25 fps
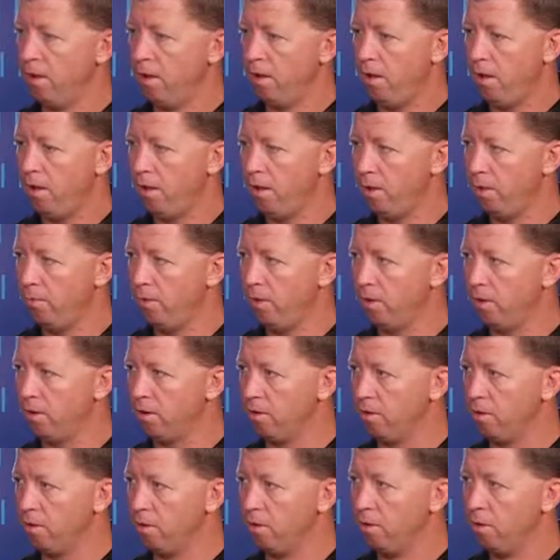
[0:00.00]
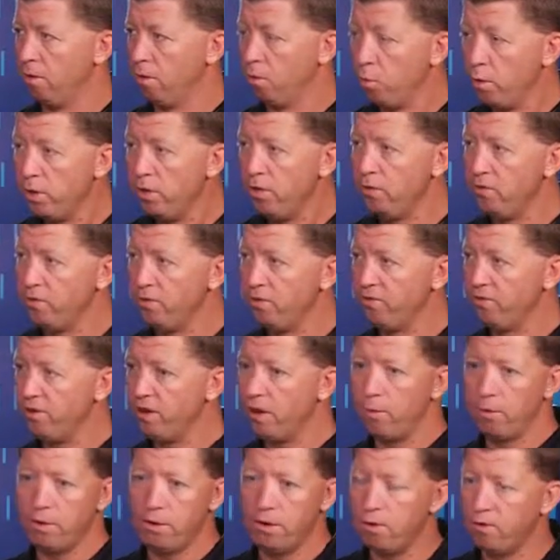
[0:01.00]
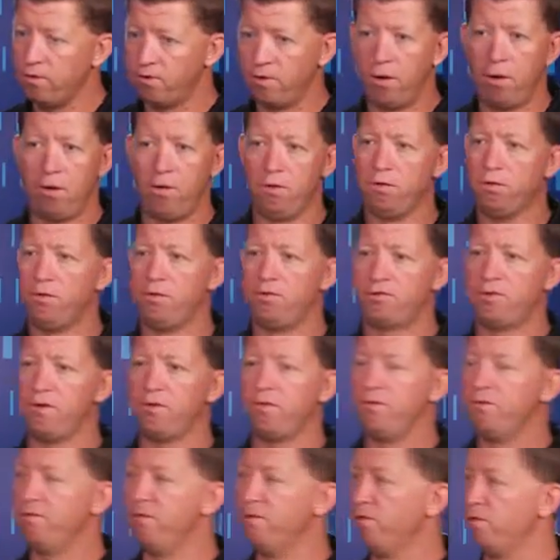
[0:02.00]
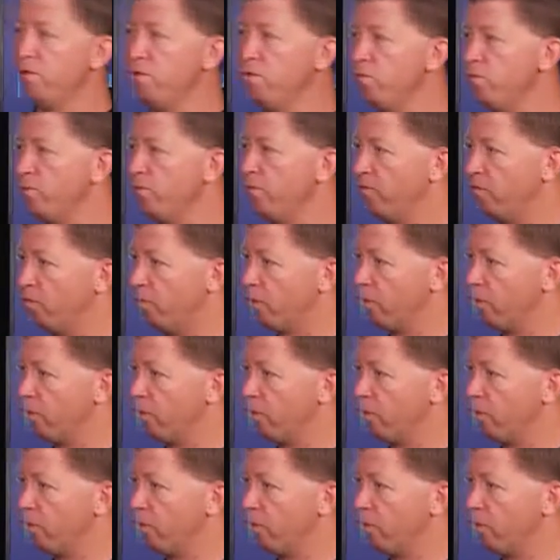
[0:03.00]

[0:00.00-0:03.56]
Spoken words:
and come in and go, we do this now, and here's all new stuff you've never used before.